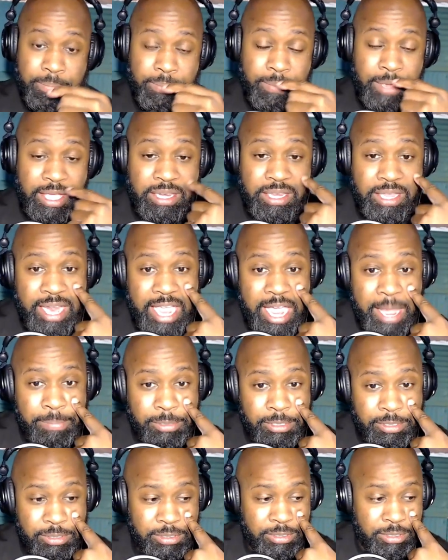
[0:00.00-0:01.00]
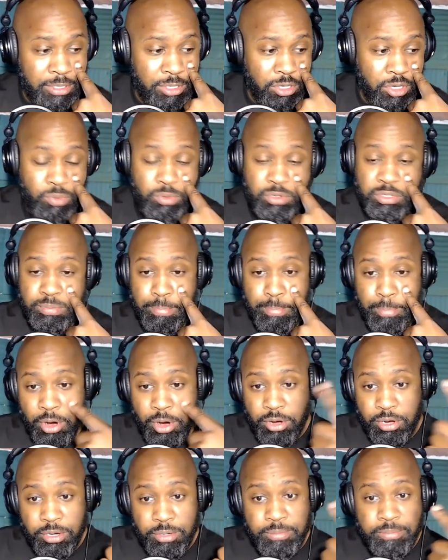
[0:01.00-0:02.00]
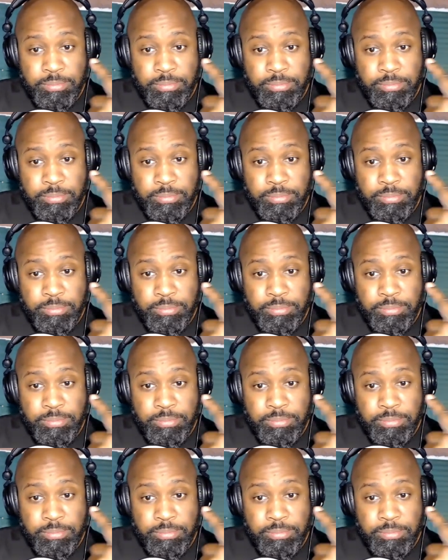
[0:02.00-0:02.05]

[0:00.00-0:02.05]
Indianapolis who was murdered.